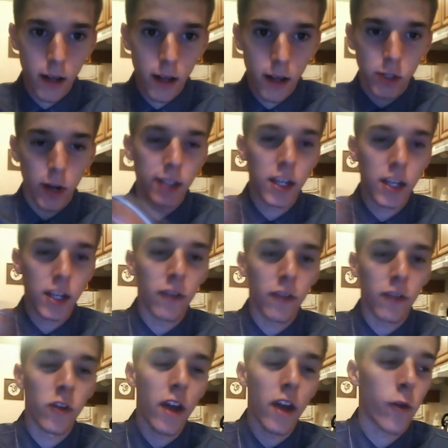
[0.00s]
So guys,
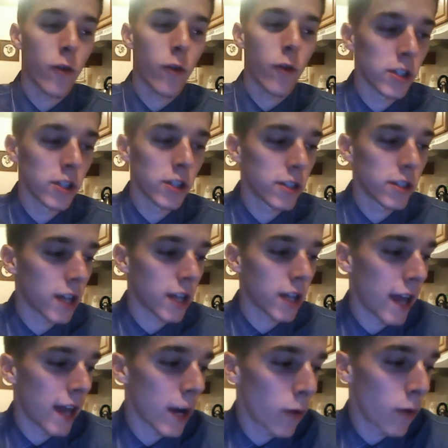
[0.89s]
if you have
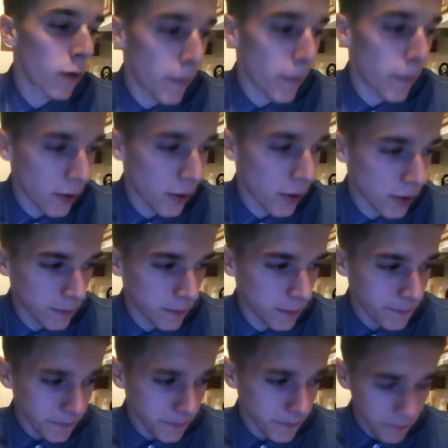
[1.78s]
questions, connect with the
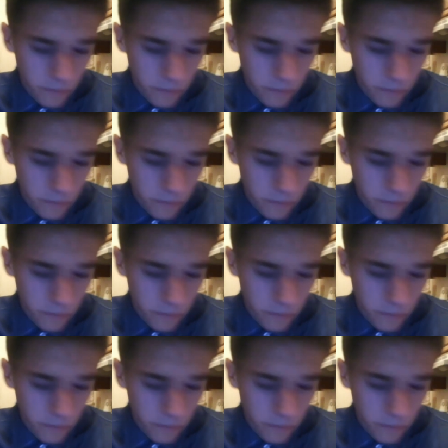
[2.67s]
person